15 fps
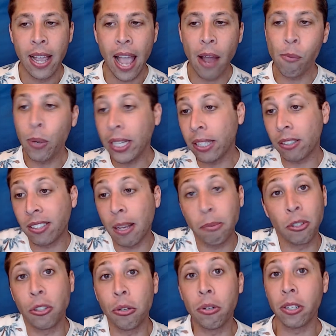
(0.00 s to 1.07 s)
And we could
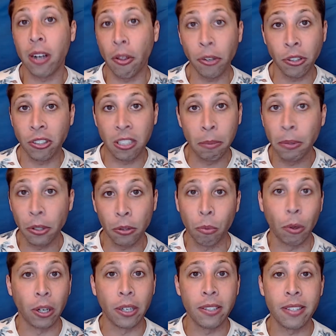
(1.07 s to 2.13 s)
substitute in other similar
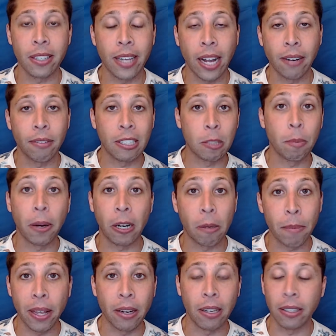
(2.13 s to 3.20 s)
words and kind of
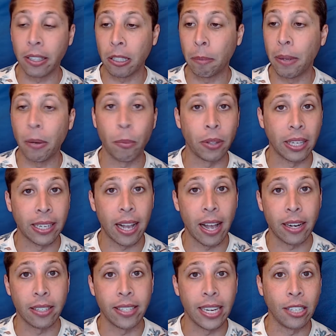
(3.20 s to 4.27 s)
experiment a little bit with the
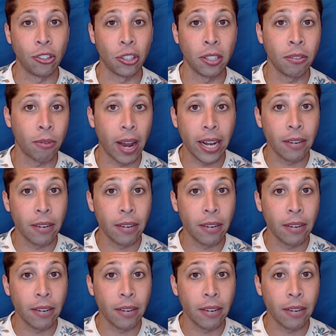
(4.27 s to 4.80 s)
connotation, right?